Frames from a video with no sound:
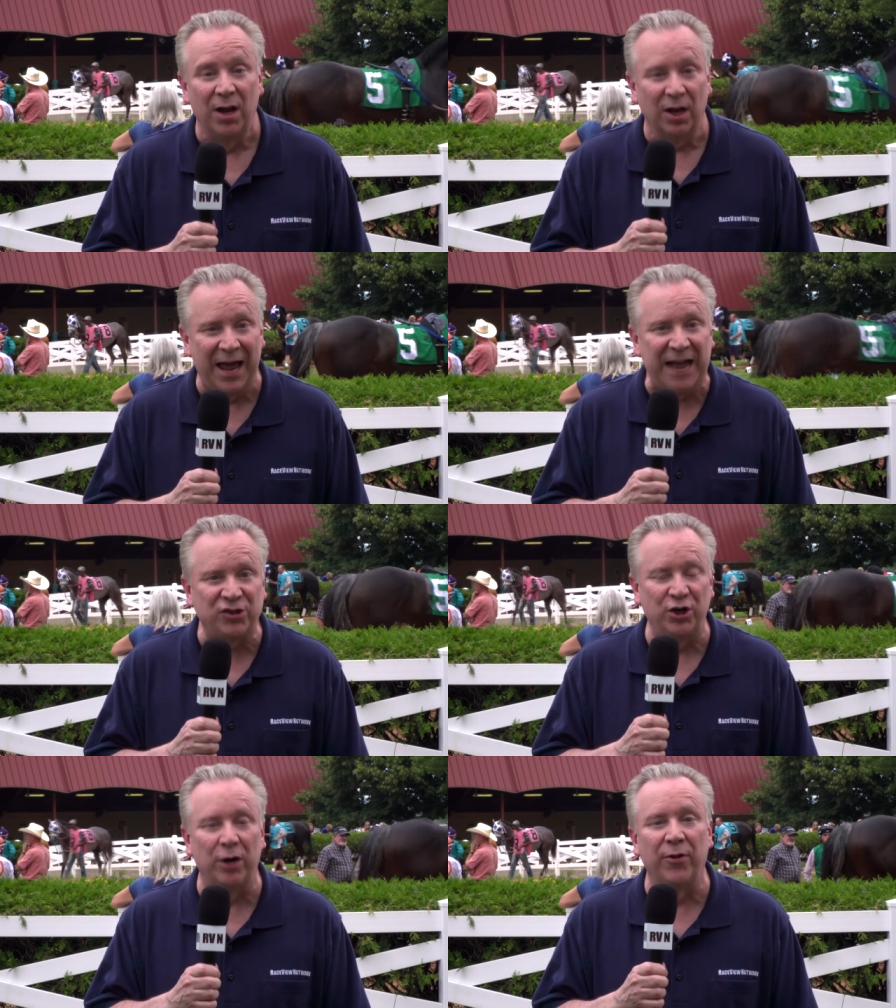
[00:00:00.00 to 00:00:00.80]

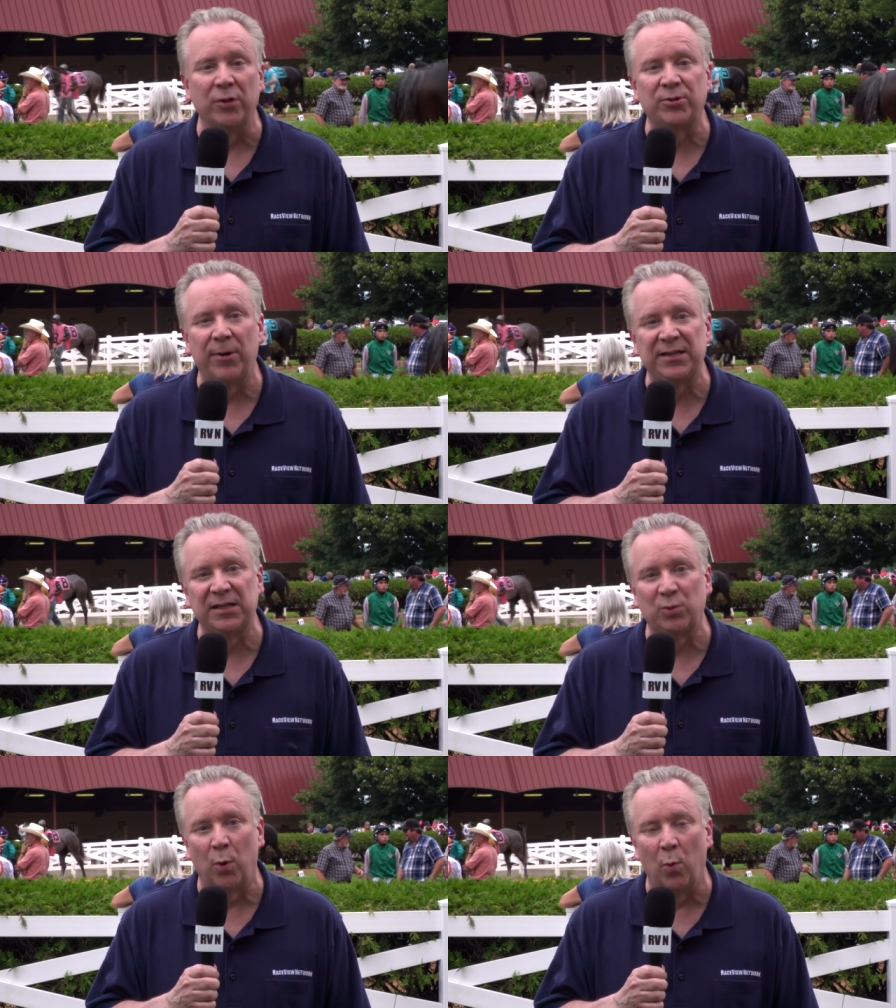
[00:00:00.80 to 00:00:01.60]
Last year, those
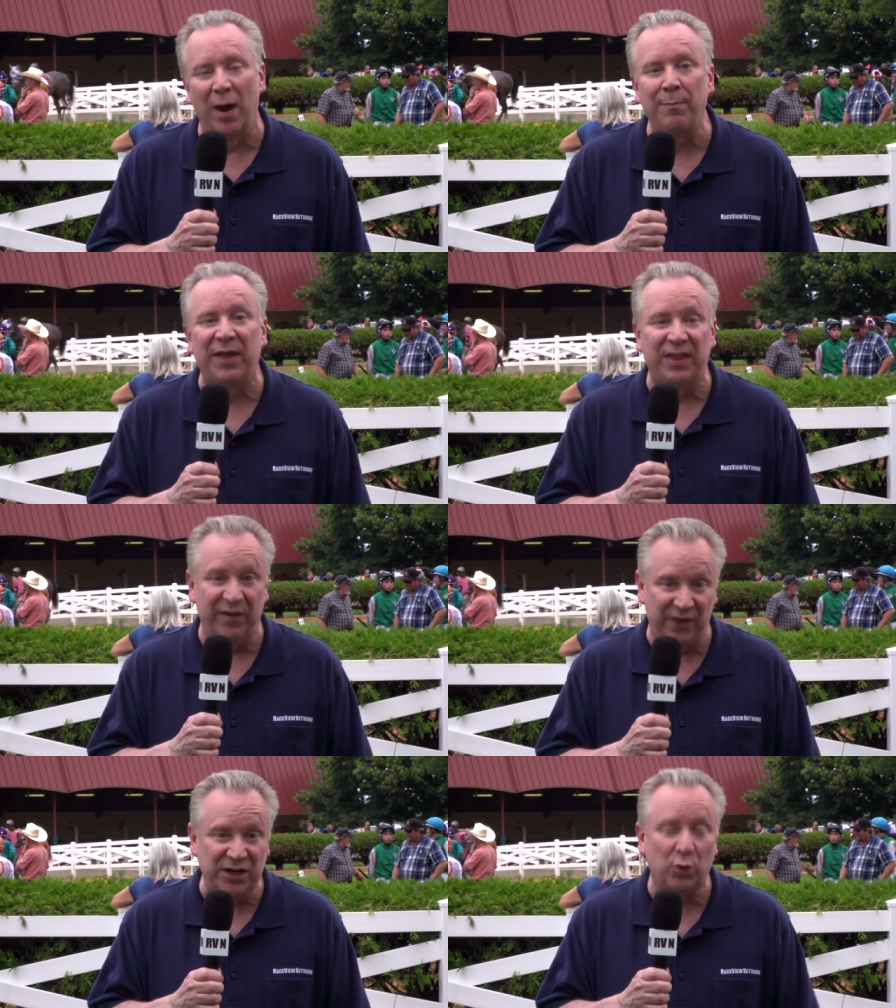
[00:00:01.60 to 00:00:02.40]
races were won by the
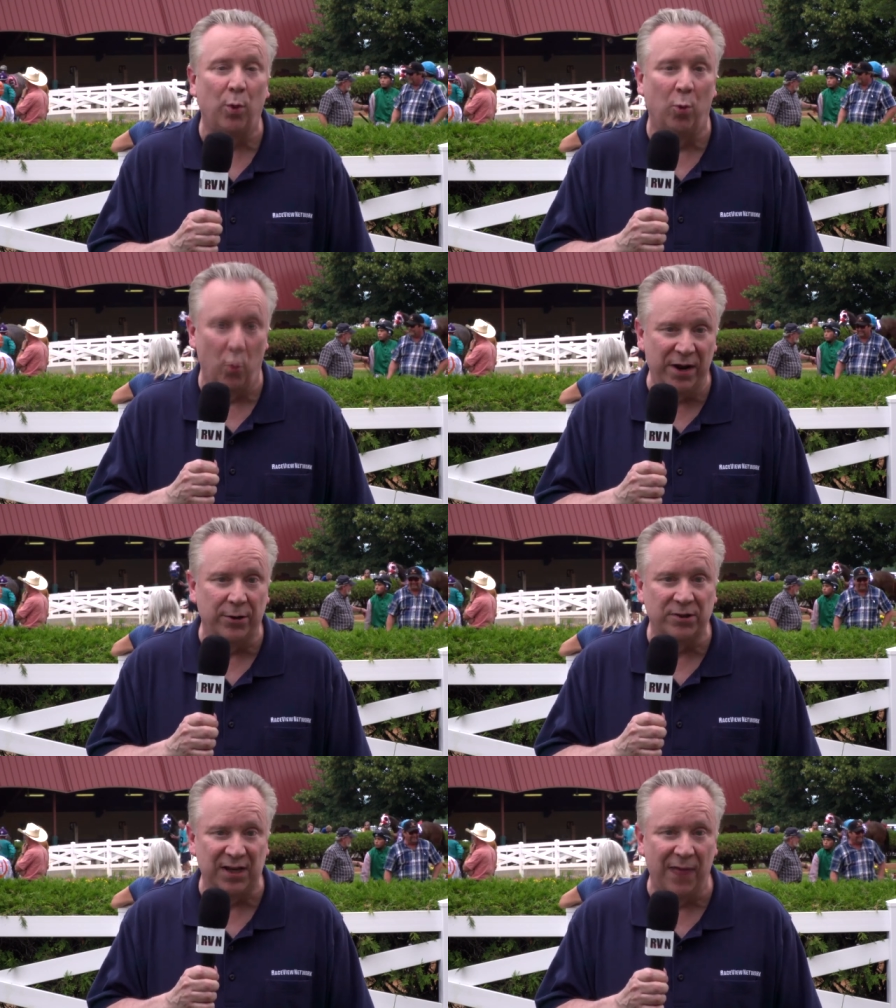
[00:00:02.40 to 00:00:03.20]
eventual
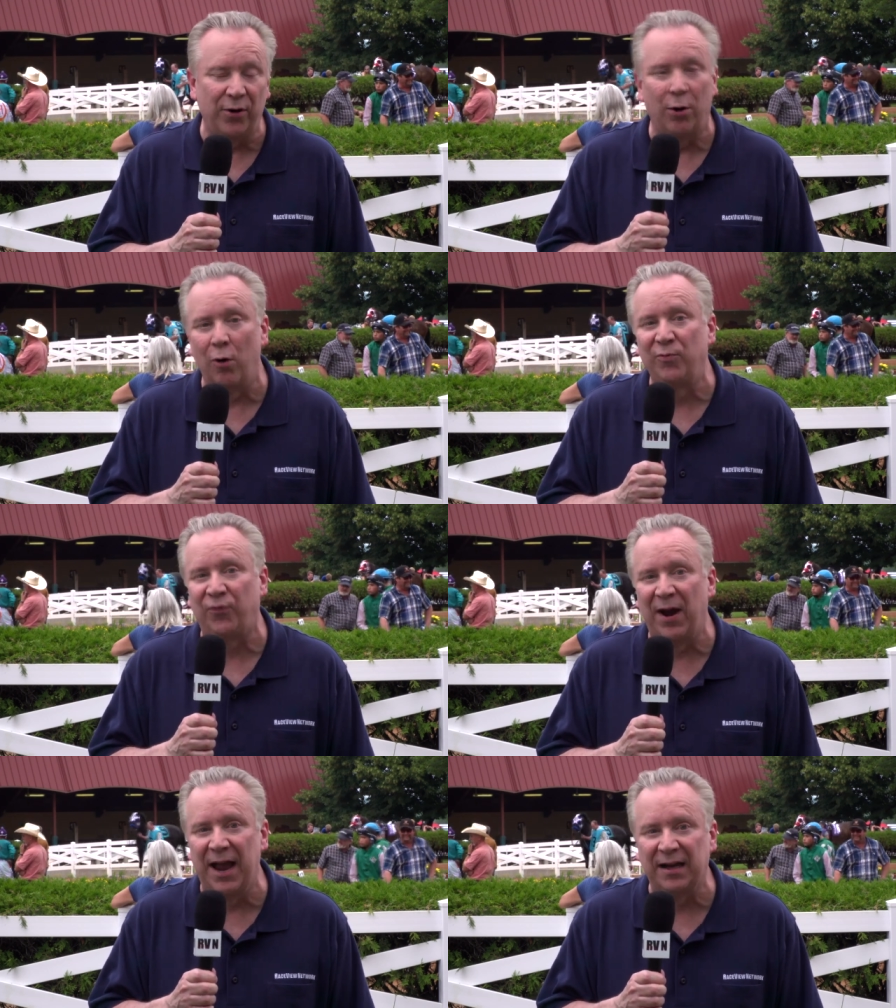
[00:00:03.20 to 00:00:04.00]
winners on their home
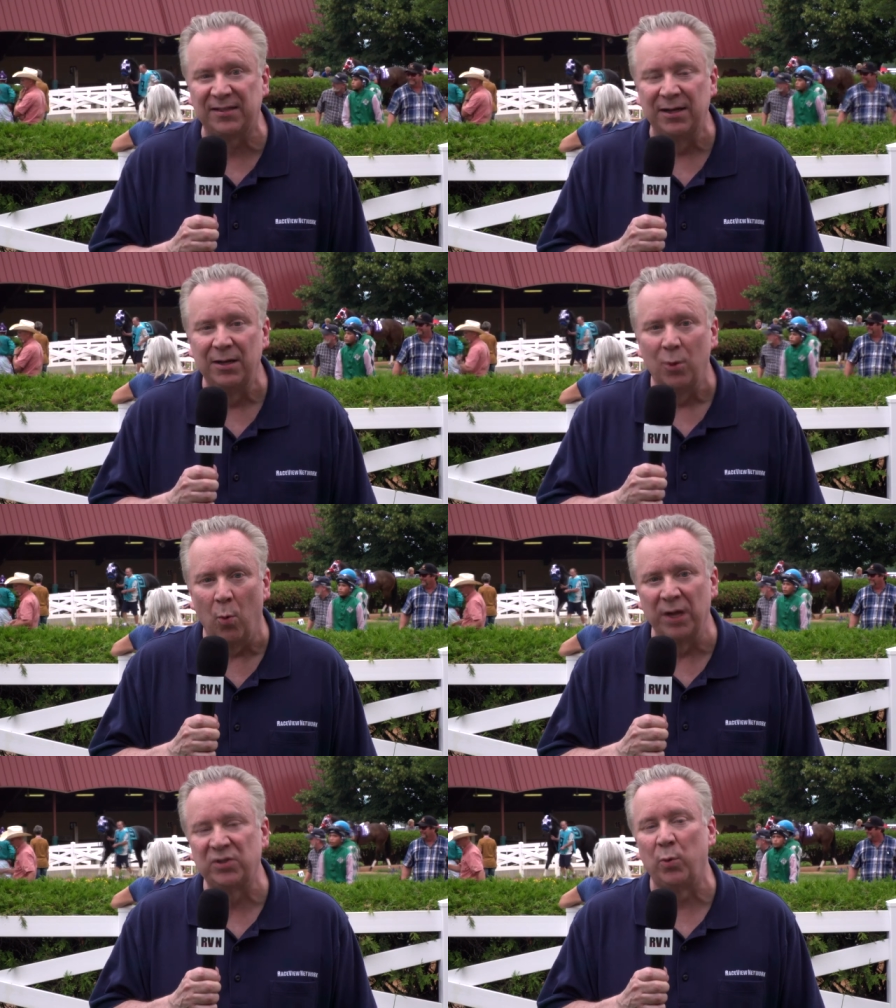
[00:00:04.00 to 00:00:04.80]
tracks,
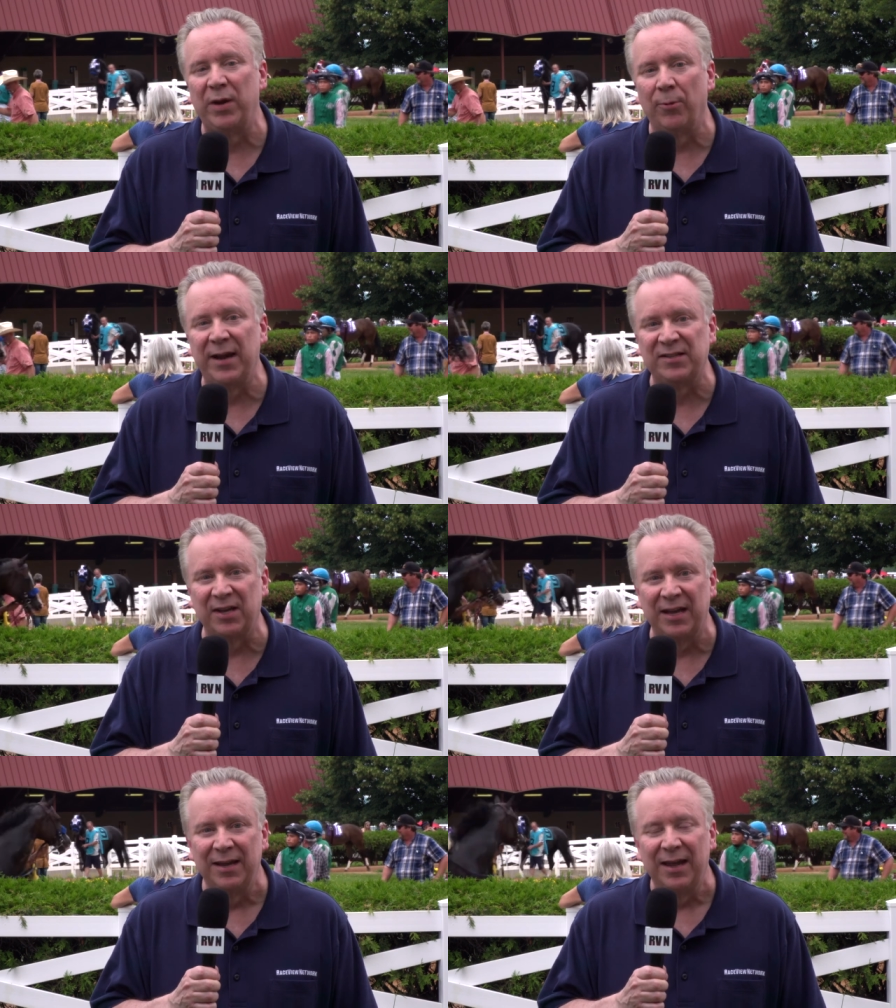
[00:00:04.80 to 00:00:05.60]
One Sweet
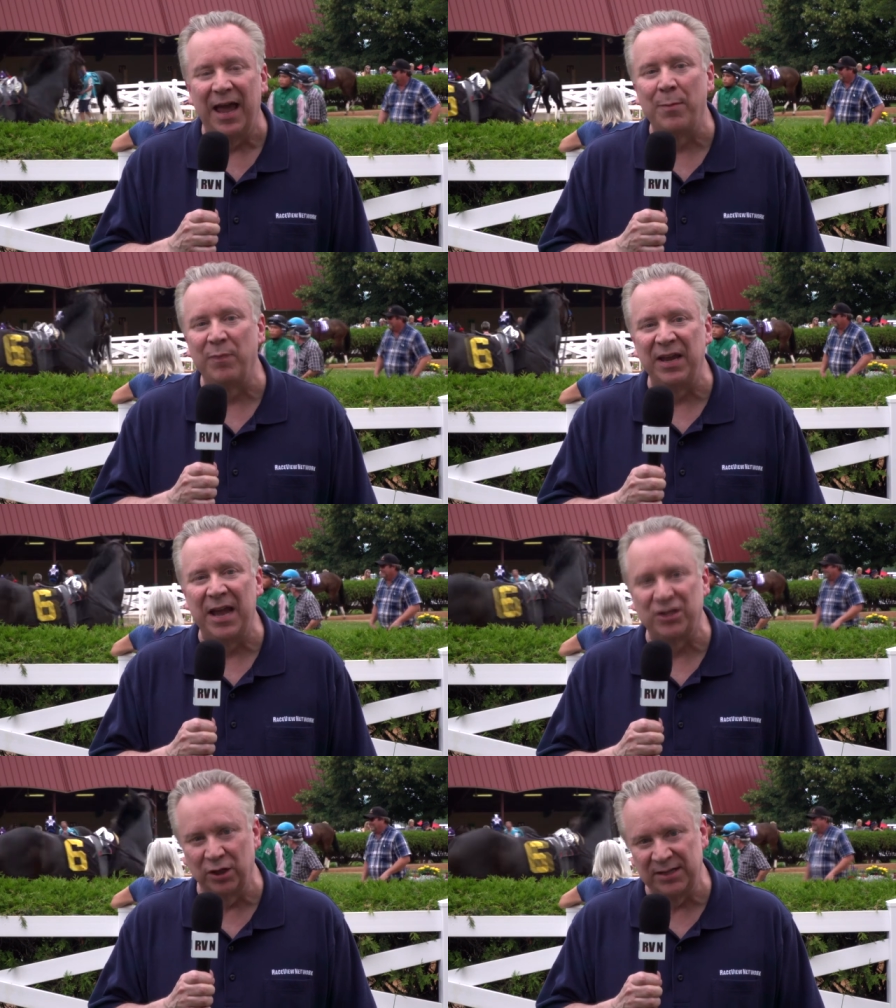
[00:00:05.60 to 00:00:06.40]
Racy and B
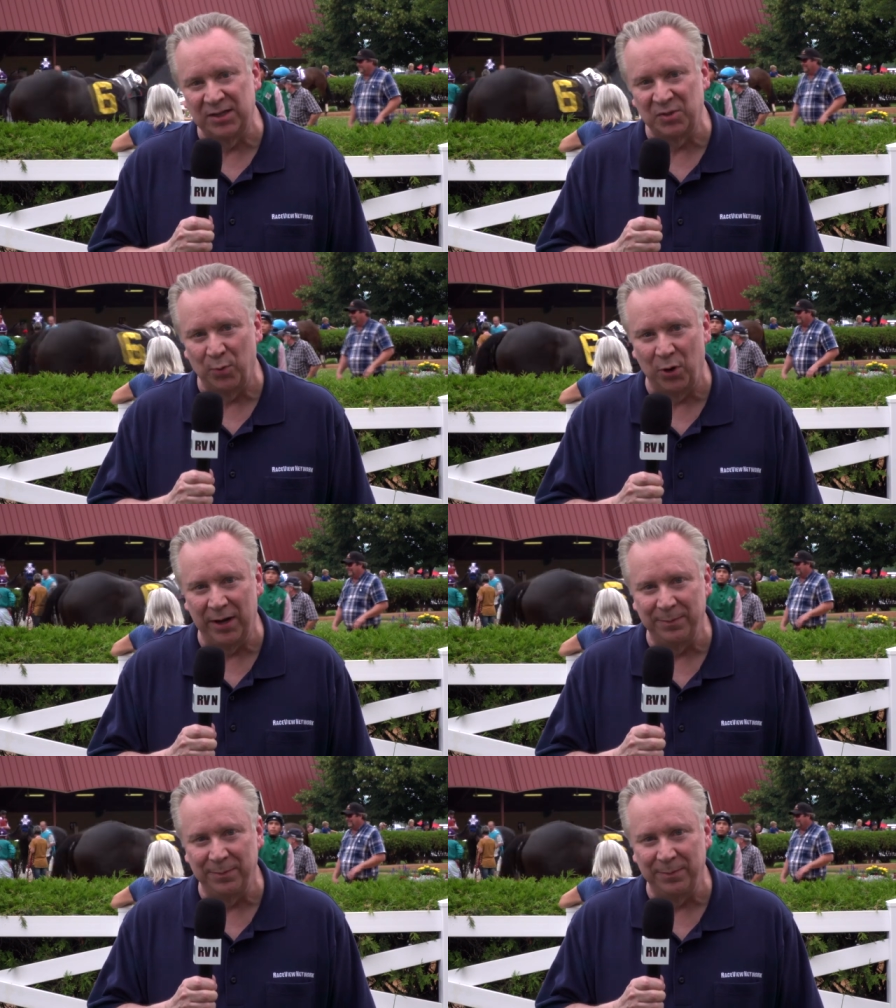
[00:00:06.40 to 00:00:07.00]
H Lisa's Boy.